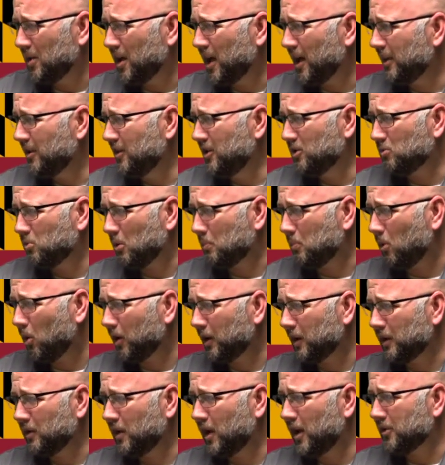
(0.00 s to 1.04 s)
A lot of these were
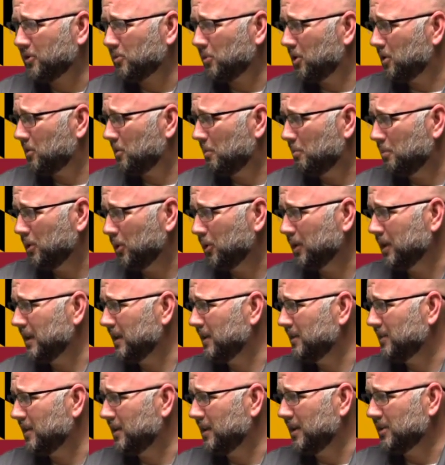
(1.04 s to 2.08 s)
parking lots where there were
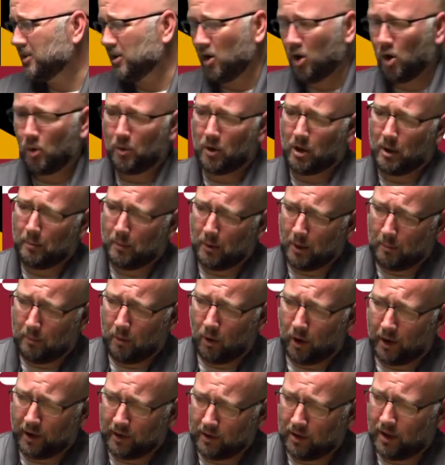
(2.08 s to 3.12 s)
buildings, and they say, we're going to put a
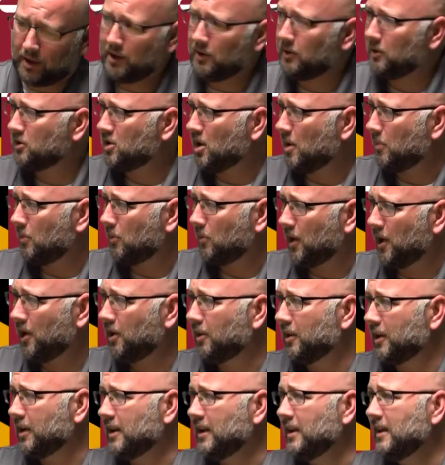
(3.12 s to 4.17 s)
parking lot here
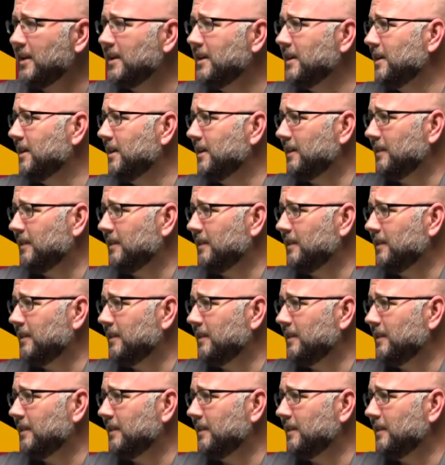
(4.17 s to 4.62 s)
temporarily.